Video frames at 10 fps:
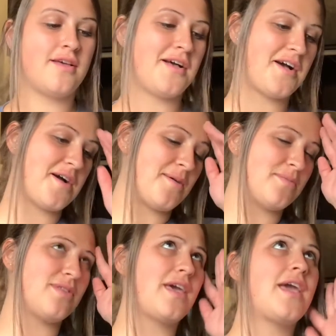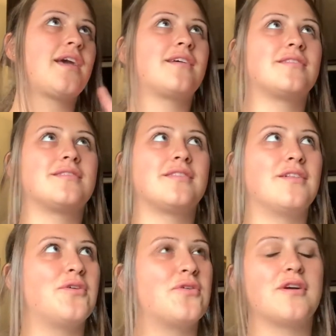Um, thank the
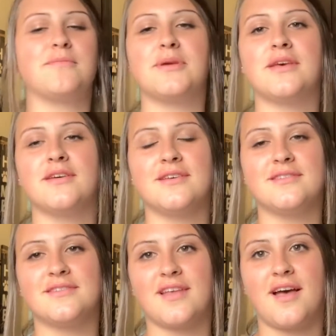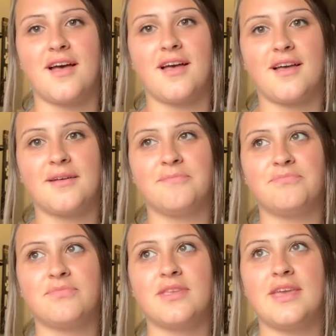Lord, because uh,
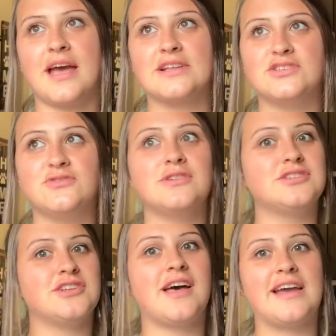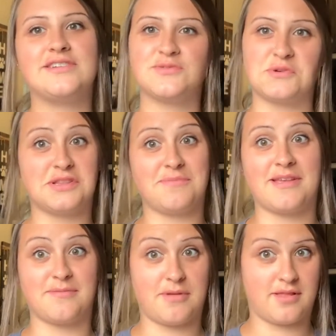yeah, June and July just weren't the
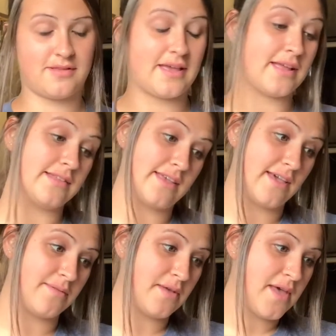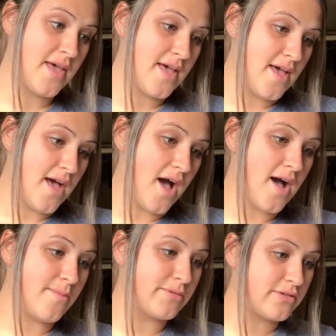best months, I can say.
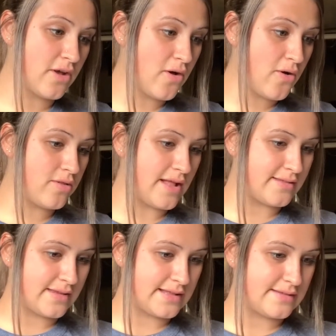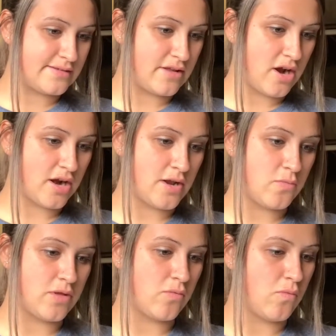Um, so let's get started
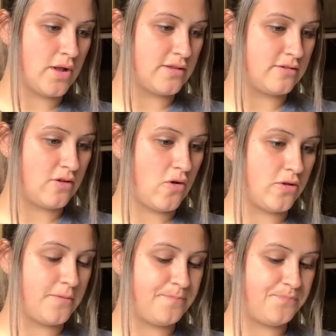with what's sold.